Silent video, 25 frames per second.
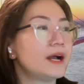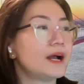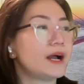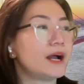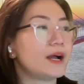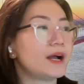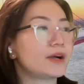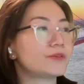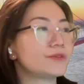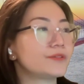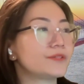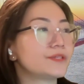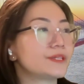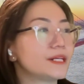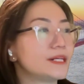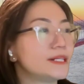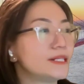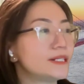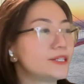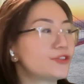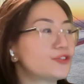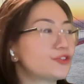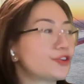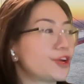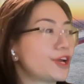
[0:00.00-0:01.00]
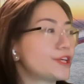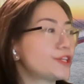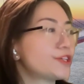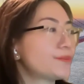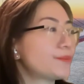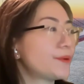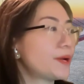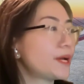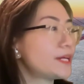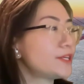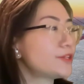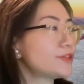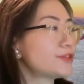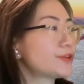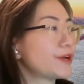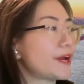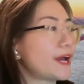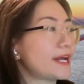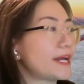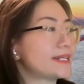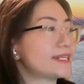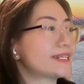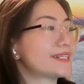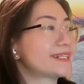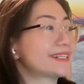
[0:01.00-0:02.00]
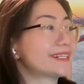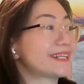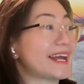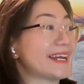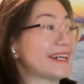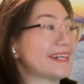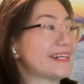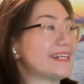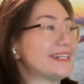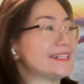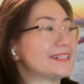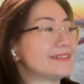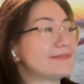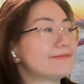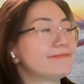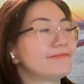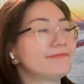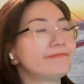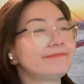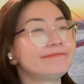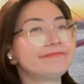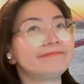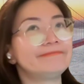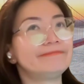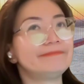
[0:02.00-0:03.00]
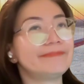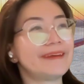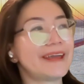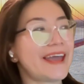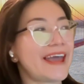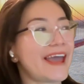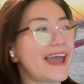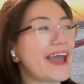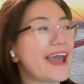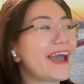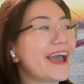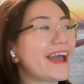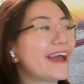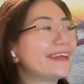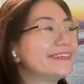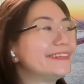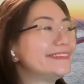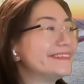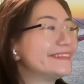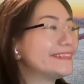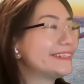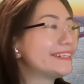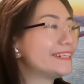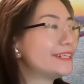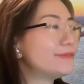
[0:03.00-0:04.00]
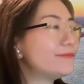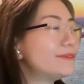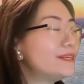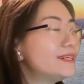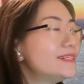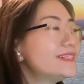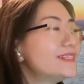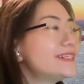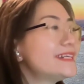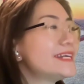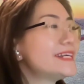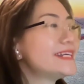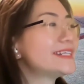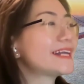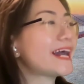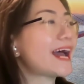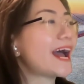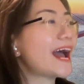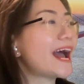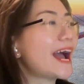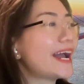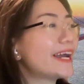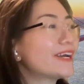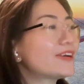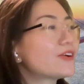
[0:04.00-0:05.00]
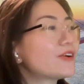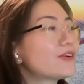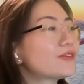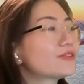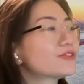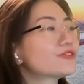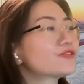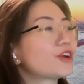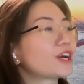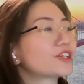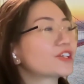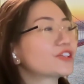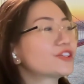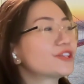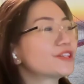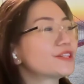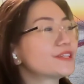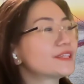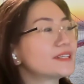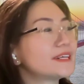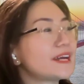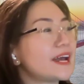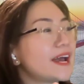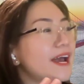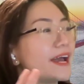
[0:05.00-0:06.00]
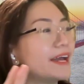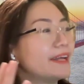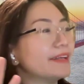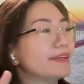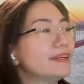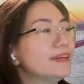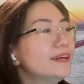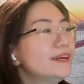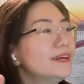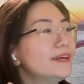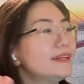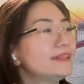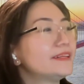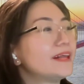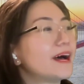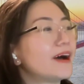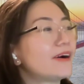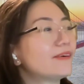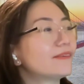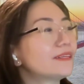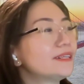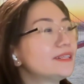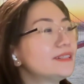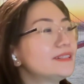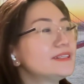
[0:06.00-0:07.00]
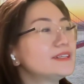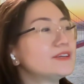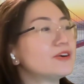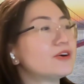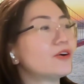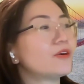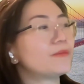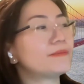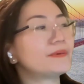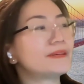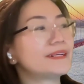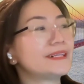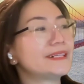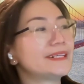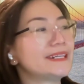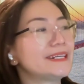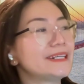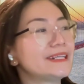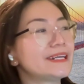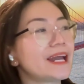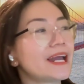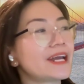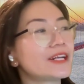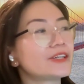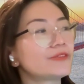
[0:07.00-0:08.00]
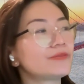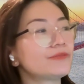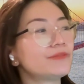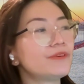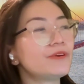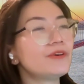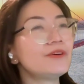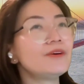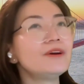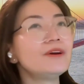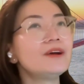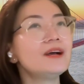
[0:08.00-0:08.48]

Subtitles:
Argus's share price has stagnated, and given its high cost structures and doubting the operating cash flow,